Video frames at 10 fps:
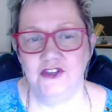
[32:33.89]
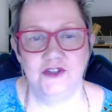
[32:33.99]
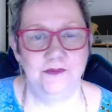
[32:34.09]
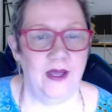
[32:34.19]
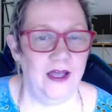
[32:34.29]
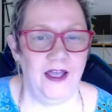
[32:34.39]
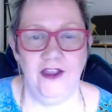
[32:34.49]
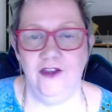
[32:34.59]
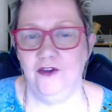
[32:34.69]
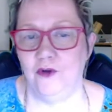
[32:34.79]

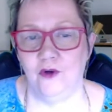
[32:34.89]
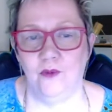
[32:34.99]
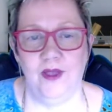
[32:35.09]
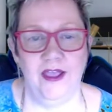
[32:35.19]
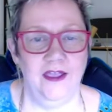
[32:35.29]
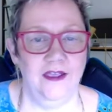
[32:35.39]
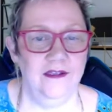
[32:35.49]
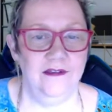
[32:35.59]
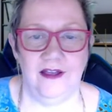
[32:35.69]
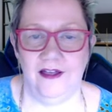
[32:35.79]
Dubai,
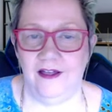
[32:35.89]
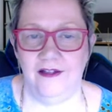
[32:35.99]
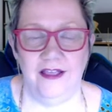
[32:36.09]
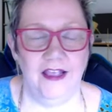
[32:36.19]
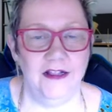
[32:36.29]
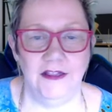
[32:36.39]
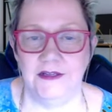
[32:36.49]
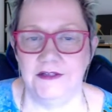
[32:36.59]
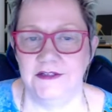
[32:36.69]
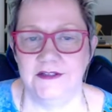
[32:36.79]
Norway,
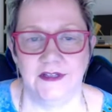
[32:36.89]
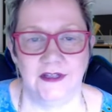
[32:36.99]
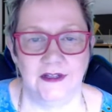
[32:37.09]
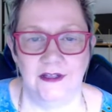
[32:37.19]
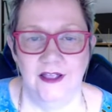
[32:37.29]
England, a